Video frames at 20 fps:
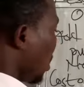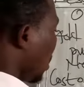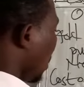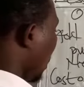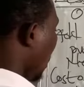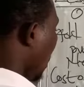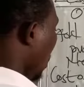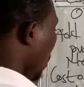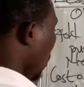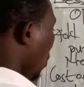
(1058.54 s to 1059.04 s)

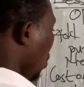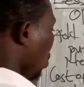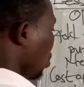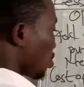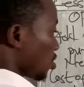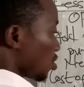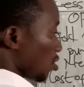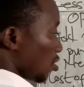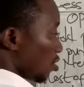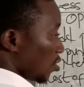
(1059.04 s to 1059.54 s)
the
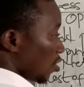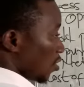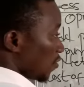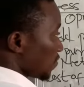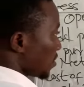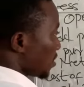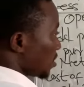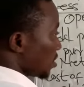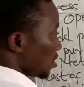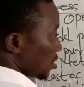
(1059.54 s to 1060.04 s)
cost of
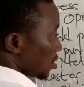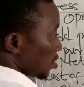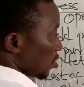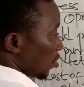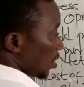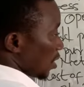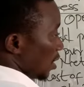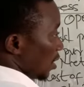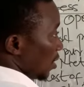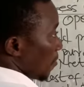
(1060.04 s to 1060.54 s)
sales,
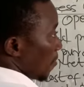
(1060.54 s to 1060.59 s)
okay?